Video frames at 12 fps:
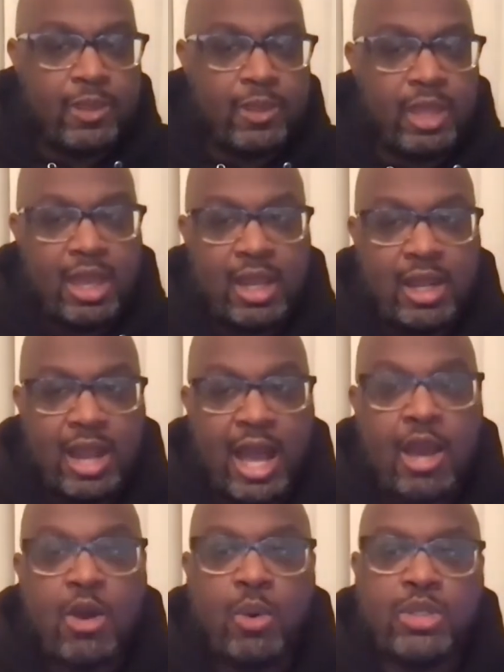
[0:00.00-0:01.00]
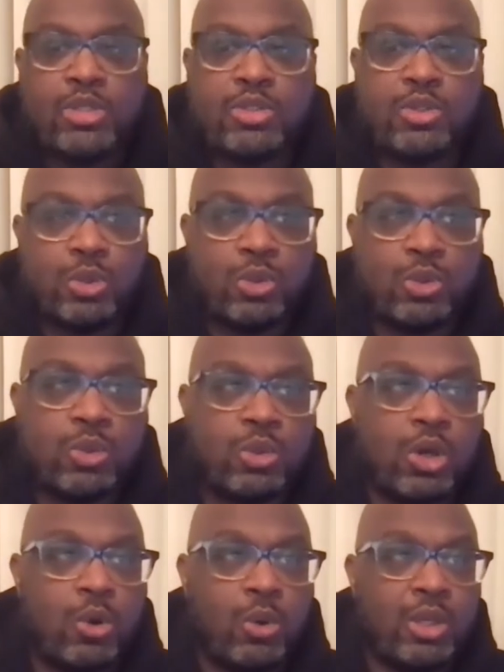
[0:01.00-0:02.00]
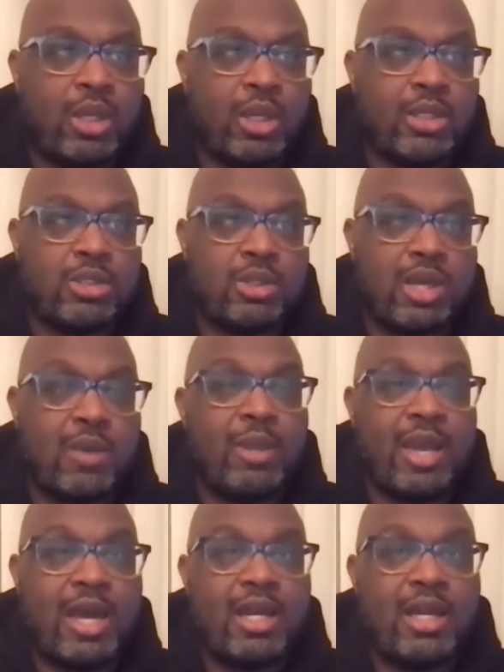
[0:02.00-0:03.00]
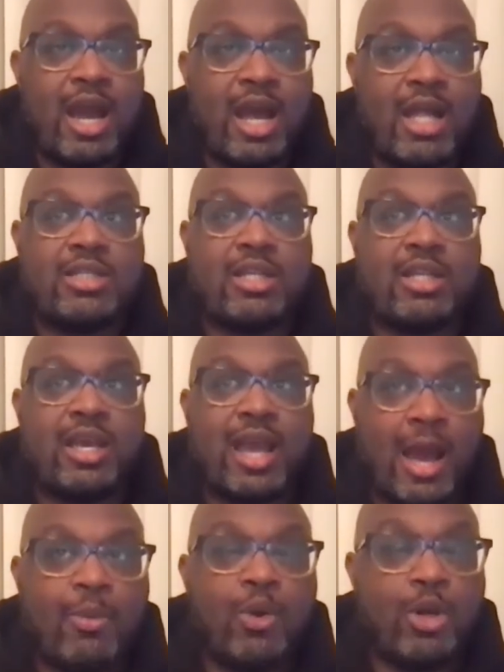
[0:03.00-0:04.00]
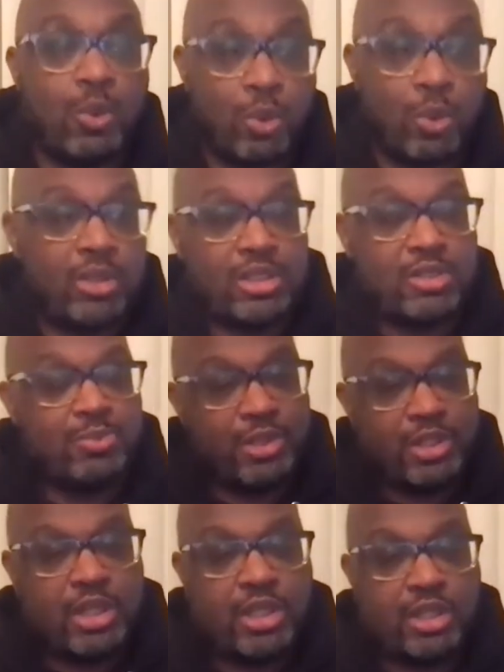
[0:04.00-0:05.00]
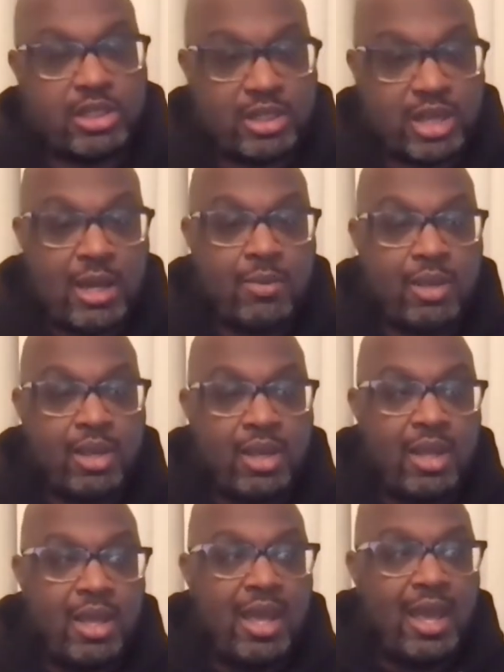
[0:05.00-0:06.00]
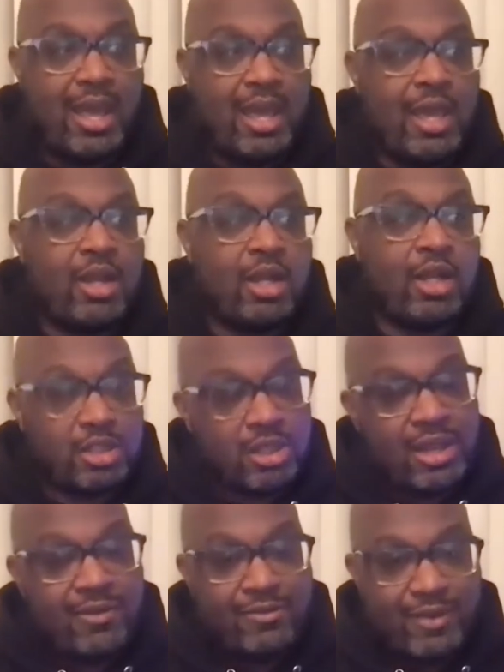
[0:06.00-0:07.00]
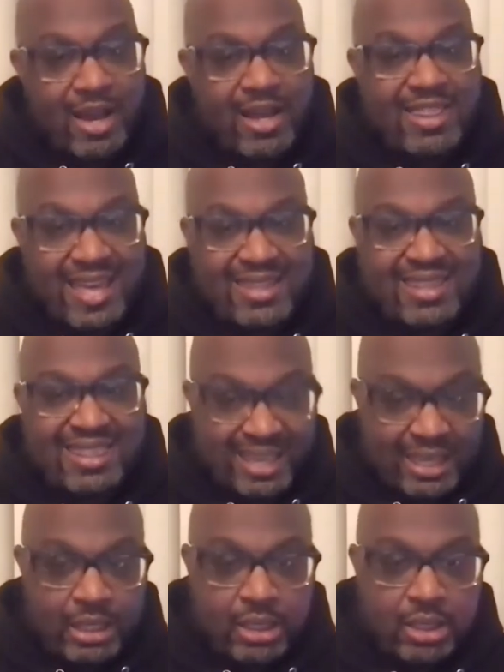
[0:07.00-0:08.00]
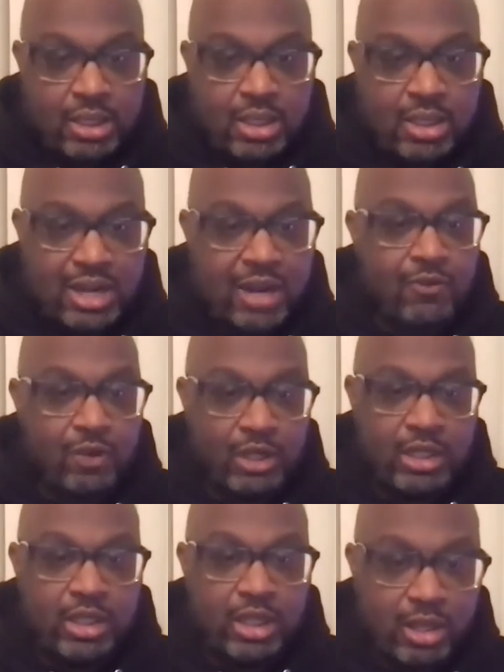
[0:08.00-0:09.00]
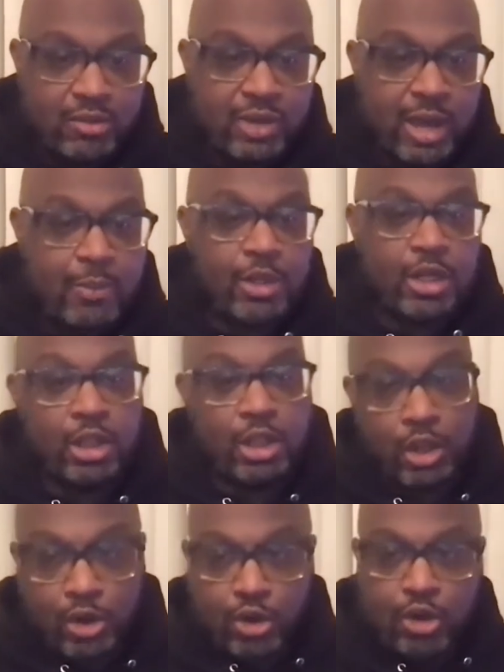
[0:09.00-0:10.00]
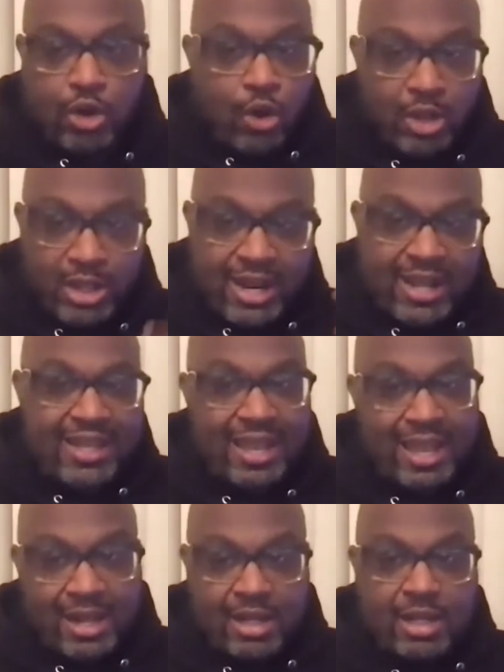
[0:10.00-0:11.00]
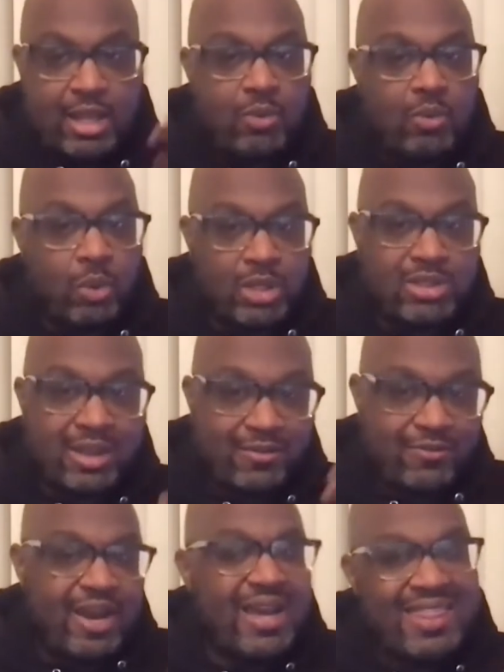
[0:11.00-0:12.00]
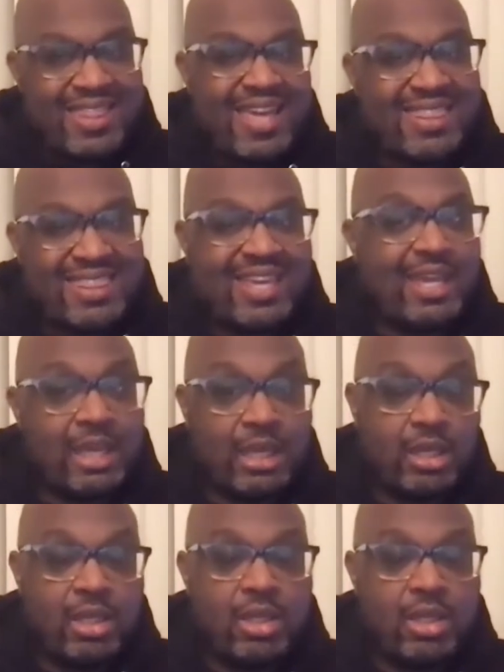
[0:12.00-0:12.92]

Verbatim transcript: and i always knew going into coming out of college that like i'm going to work this particular job and until i find that thing that i really love i'm going to learn all that i can and then once i find that thing